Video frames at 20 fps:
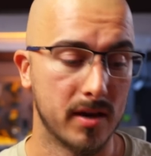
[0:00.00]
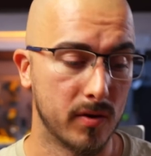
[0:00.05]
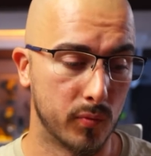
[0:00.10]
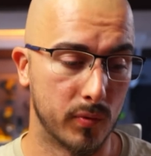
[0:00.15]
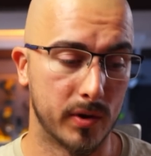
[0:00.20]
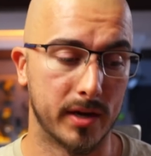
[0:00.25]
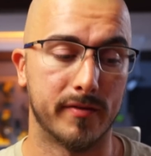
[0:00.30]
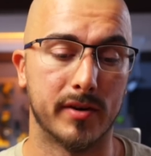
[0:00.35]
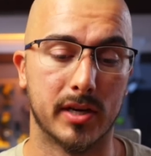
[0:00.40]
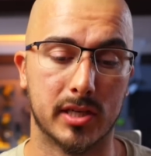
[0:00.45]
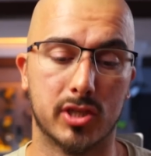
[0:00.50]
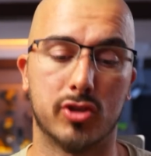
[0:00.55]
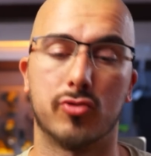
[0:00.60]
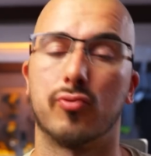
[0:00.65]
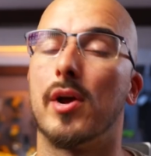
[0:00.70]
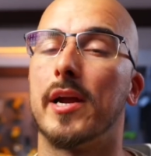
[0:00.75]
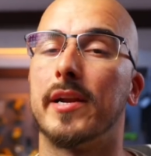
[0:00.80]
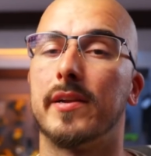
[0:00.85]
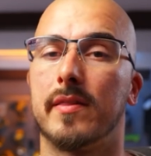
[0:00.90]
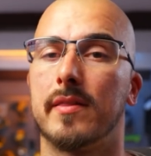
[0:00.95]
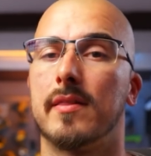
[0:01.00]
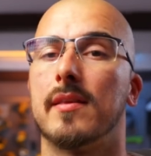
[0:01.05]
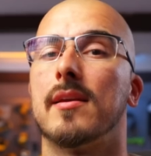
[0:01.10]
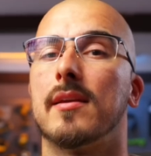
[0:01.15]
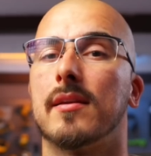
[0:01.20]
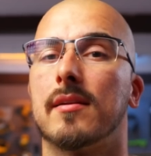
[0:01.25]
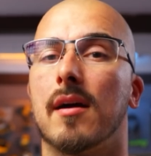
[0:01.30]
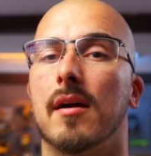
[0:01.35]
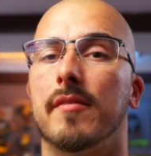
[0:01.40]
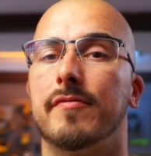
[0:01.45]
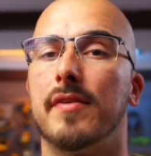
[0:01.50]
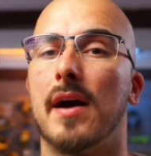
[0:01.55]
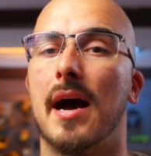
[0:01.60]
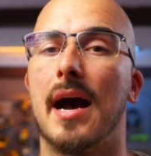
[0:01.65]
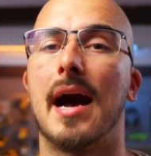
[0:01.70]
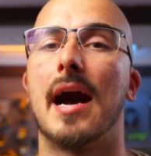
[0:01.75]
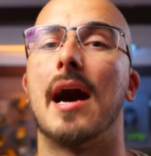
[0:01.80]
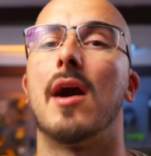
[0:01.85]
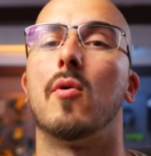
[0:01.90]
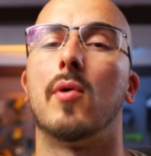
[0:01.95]
whenever I try to think of
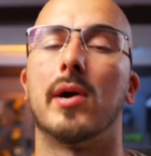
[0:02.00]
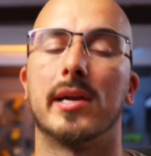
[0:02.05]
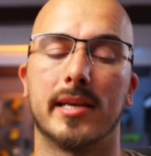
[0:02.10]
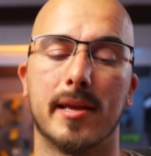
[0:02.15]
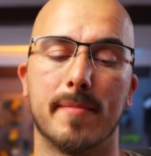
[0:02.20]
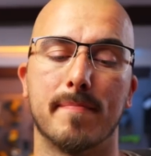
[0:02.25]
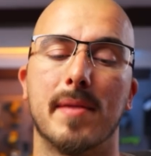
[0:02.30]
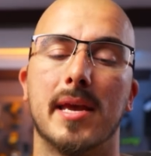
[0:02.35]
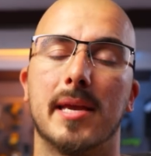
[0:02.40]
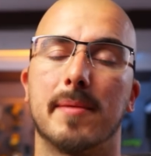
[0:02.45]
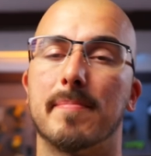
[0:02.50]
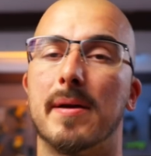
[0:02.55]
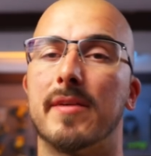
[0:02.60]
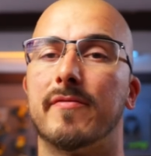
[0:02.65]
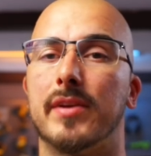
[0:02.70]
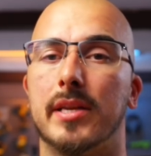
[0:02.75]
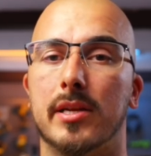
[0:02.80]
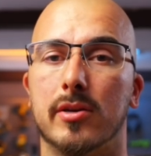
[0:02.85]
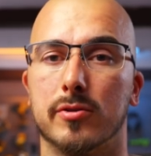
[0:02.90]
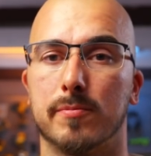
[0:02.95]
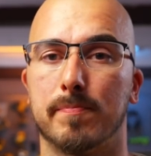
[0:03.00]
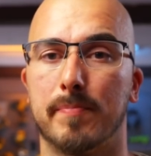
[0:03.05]
how I can make my videos